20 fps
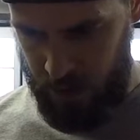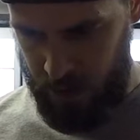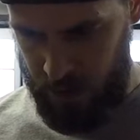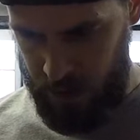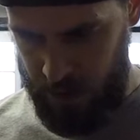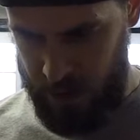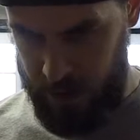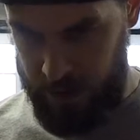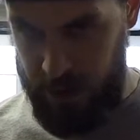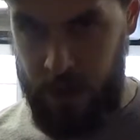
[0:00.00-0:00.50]
I
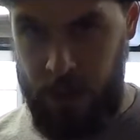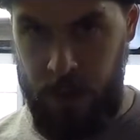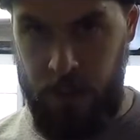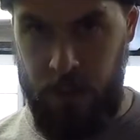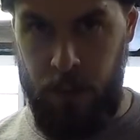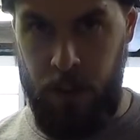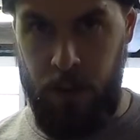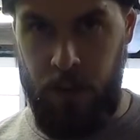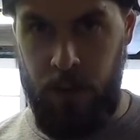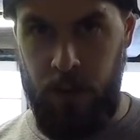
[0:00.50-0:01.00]
hate taking
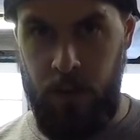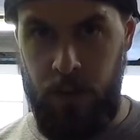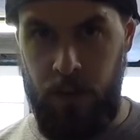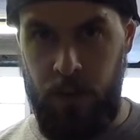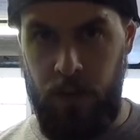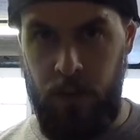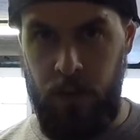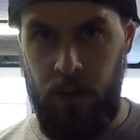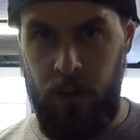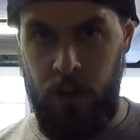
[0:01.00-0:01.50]
springs off
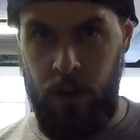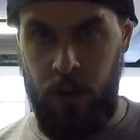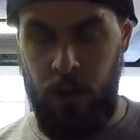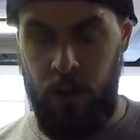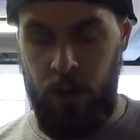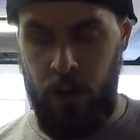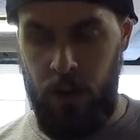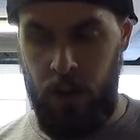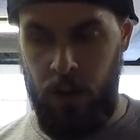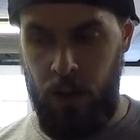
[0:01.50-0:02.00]

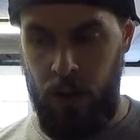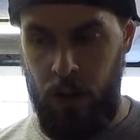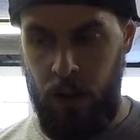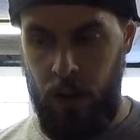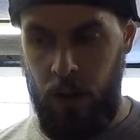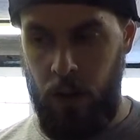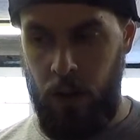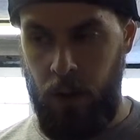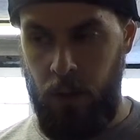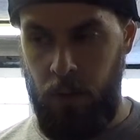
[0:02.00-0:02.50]

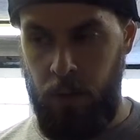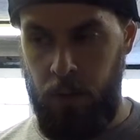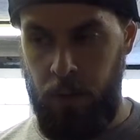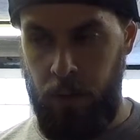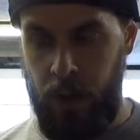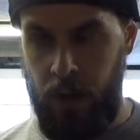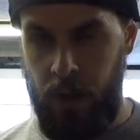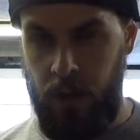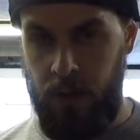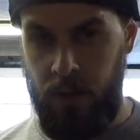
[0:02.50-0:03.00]

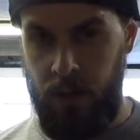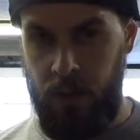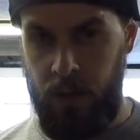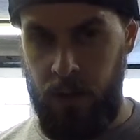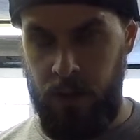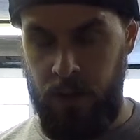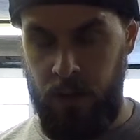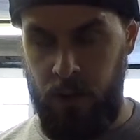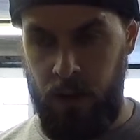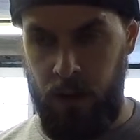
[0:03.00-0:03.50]
because one
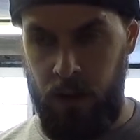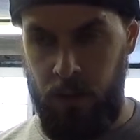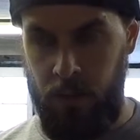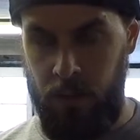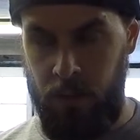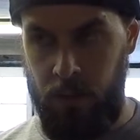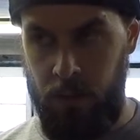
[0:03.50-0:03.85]
time